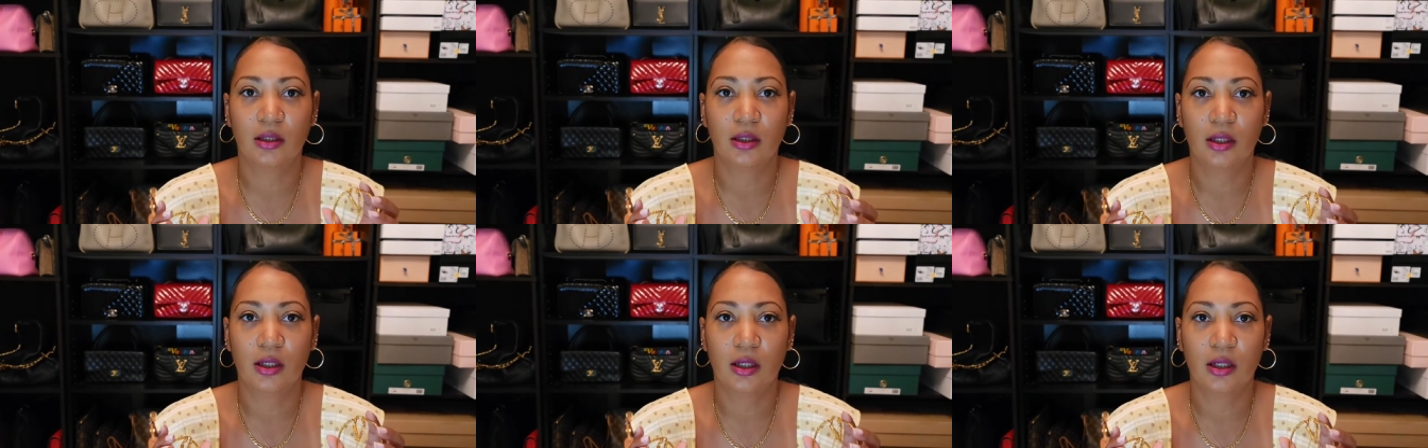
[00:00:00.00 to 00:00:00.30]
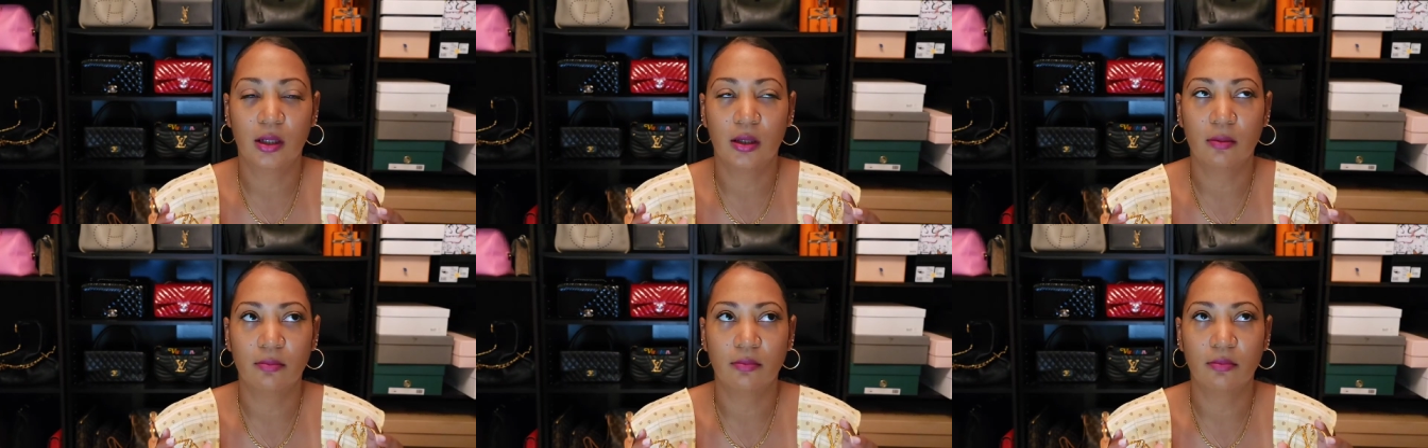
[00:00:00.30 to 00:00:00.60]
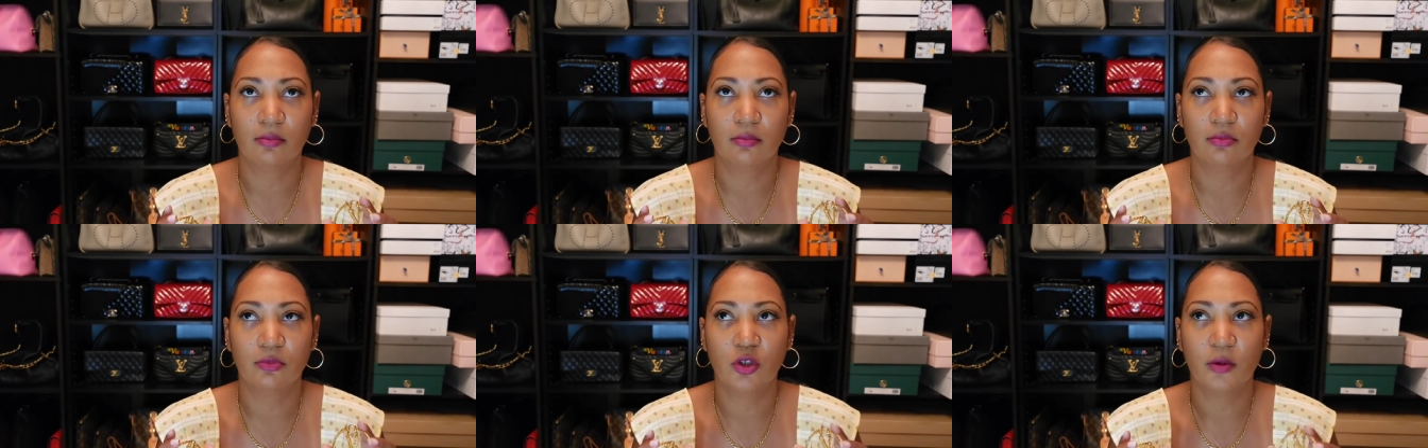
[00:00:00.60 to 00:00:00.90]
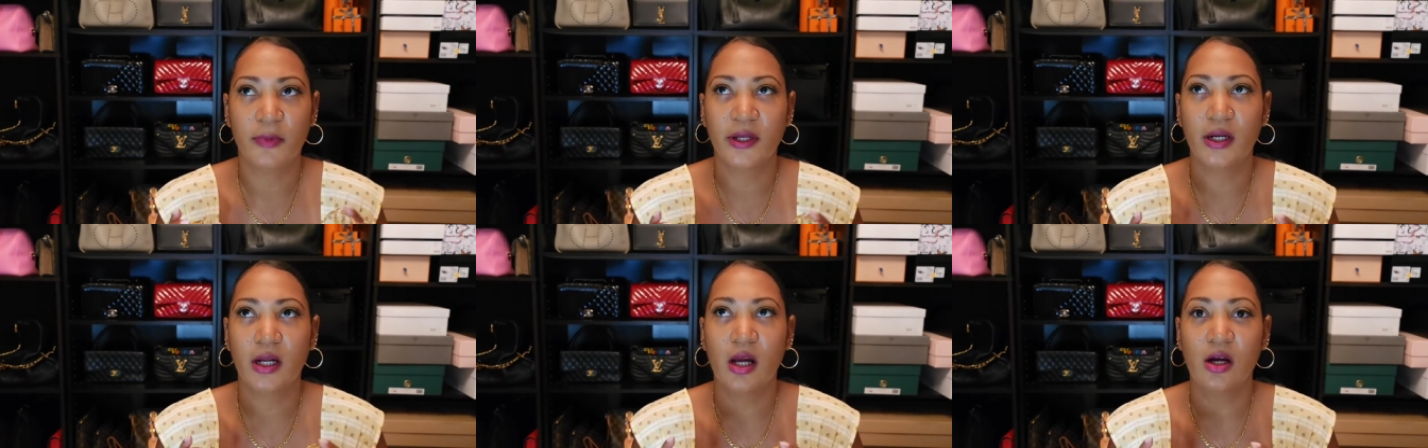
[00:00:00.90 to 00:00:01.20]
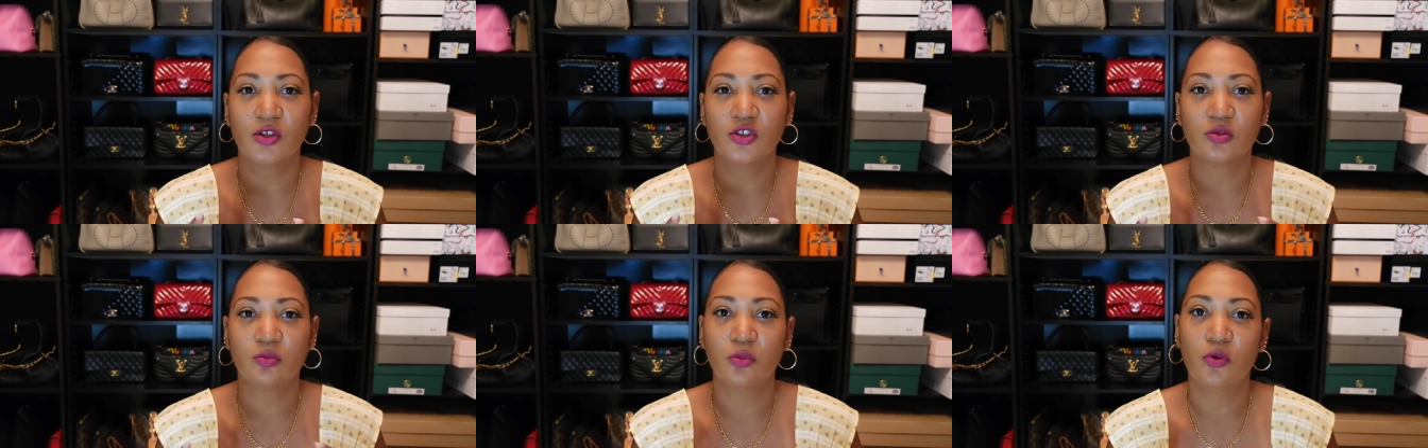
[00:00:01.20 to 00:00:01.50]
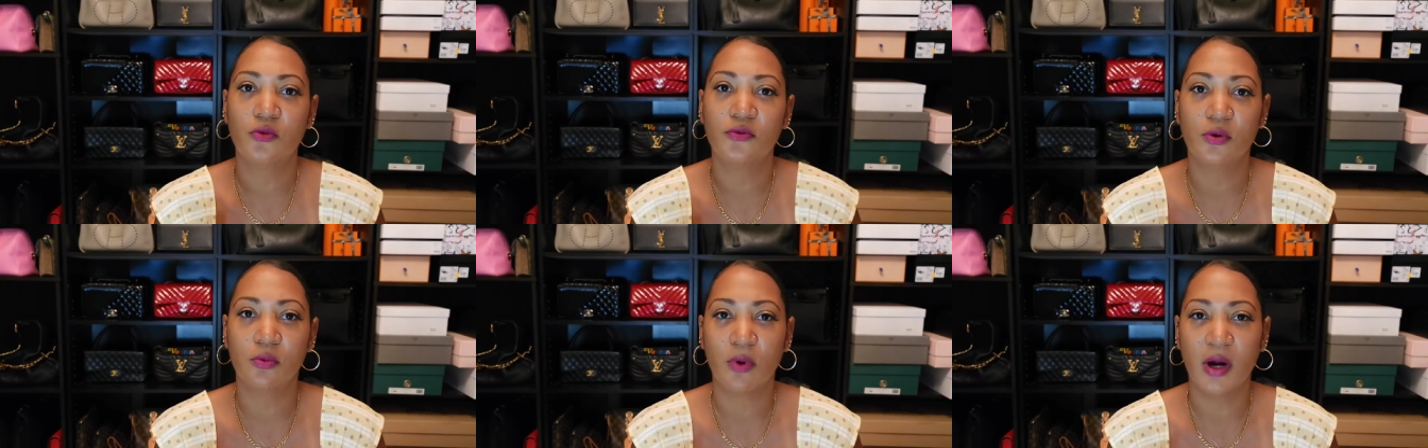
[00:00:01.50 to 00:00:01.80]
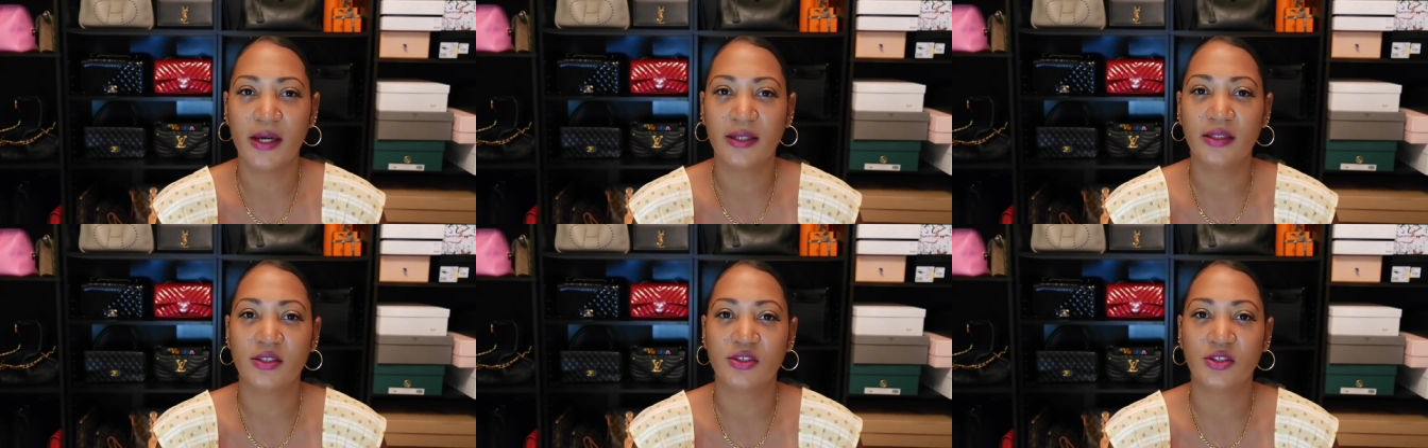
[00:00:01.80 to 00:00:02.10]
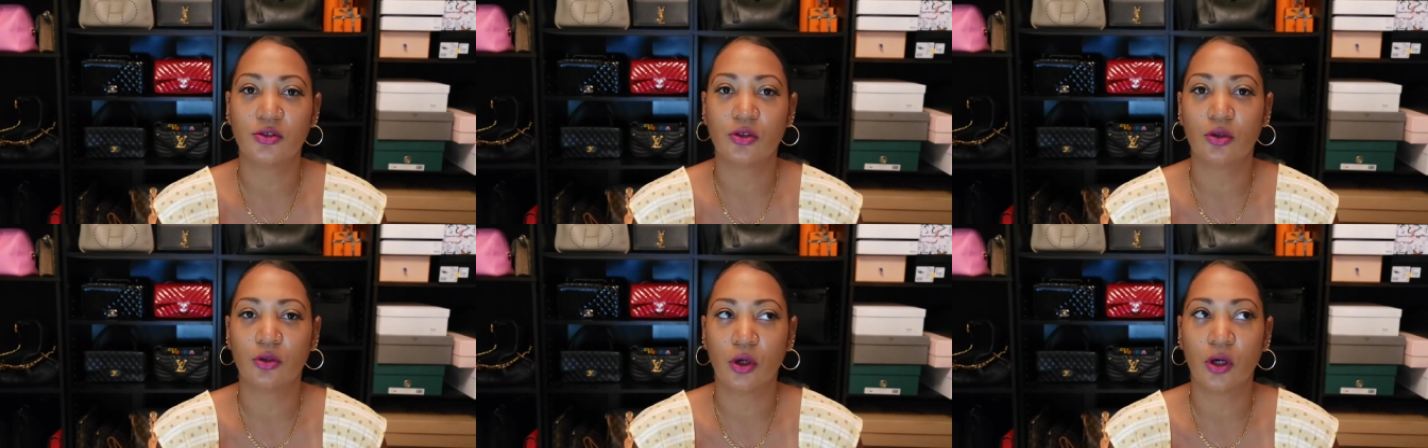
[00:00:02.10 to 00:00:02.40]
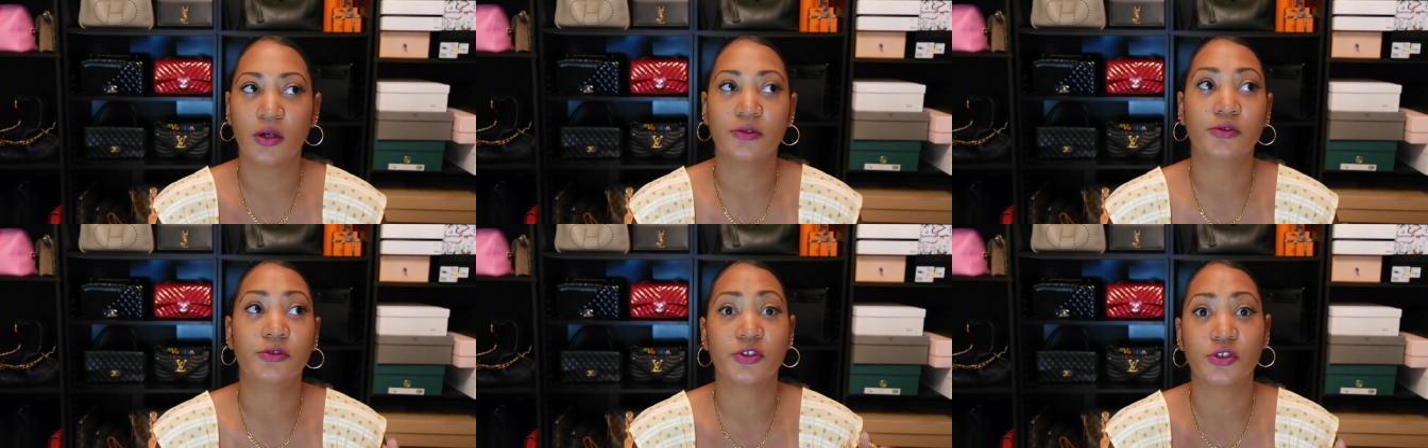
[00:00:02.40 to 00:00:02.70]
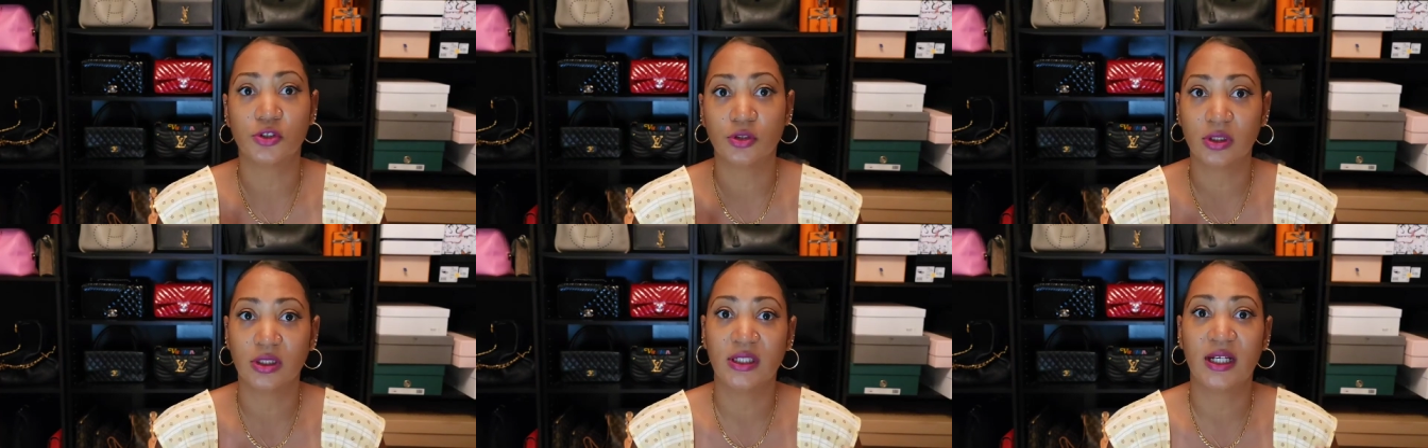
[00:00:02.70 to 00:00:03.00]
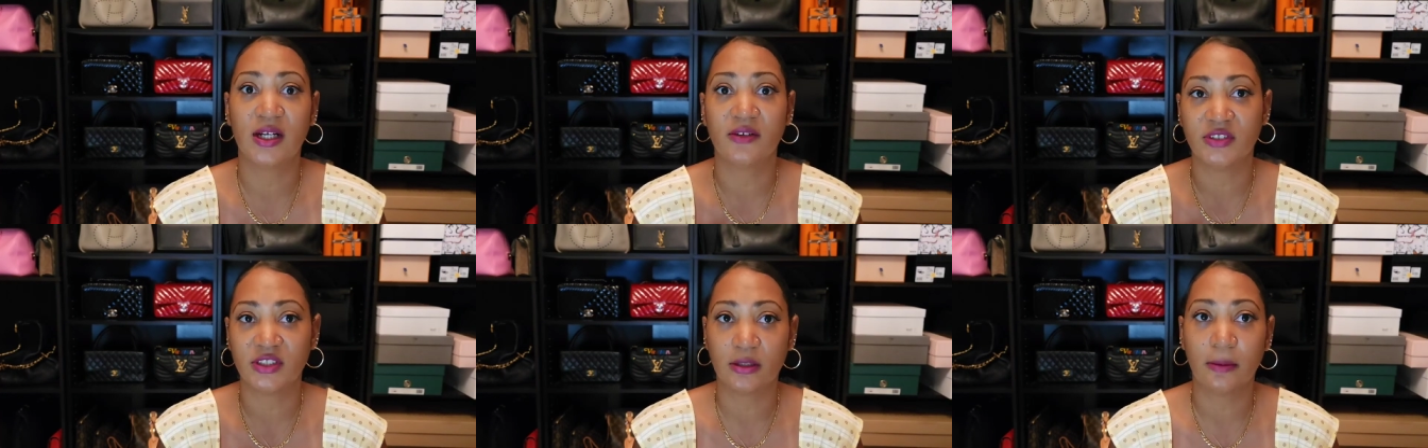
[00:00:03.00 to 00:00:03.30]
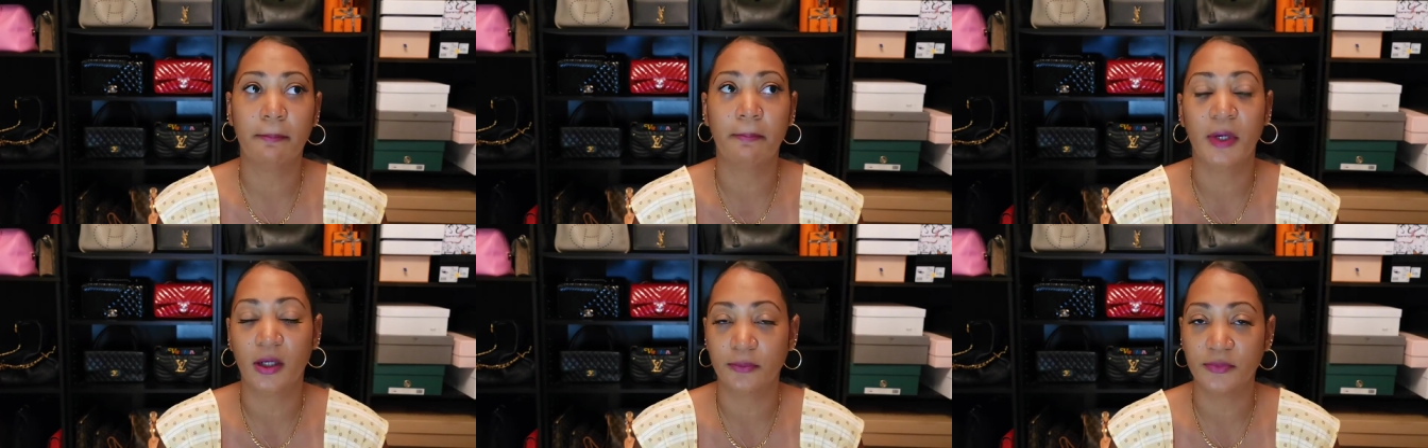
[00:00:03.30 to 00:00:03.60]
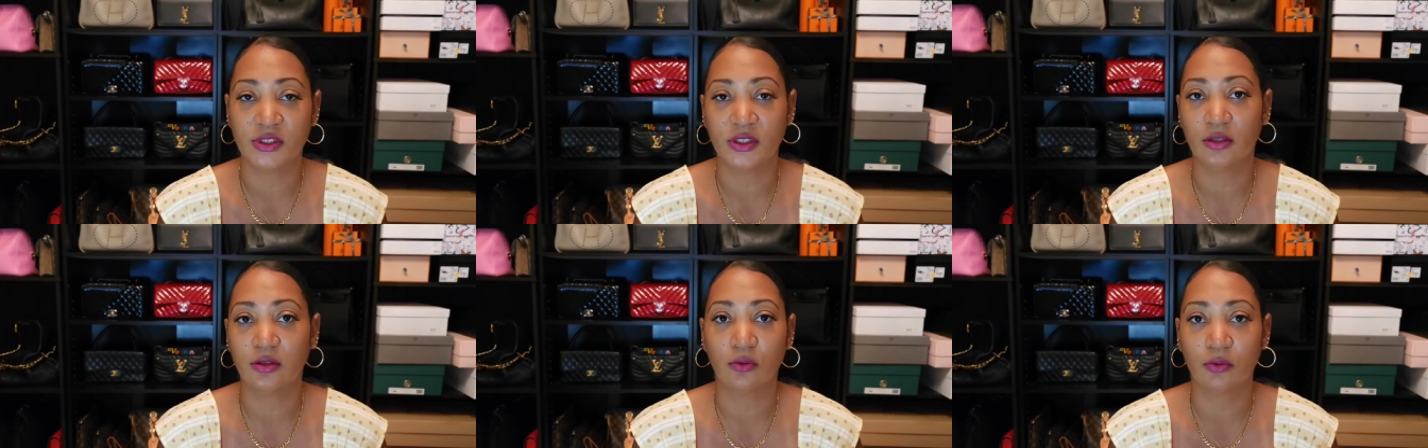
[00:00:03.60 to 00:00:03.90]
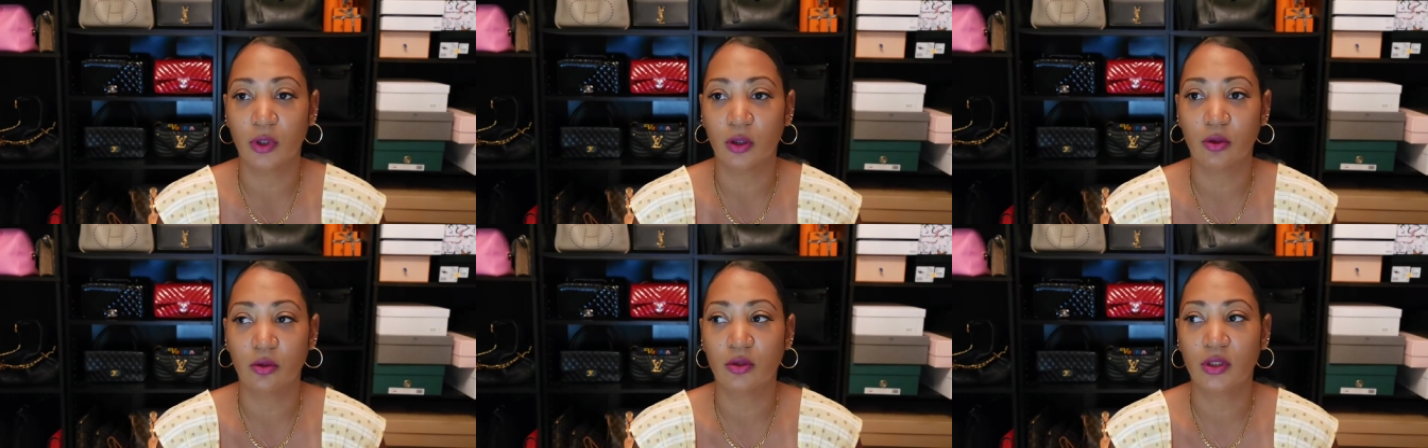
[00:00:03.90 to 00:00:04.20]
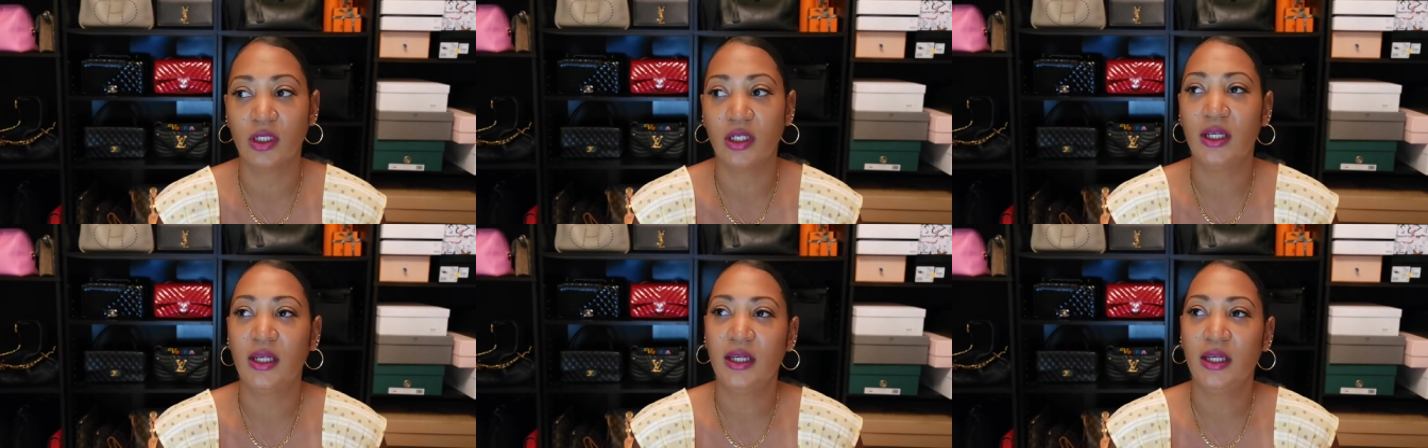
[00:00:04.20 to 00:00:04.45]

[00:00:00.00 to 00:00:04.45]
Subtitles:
no matter how smooth the ride is in your car, you're still going to have some bumps in the road.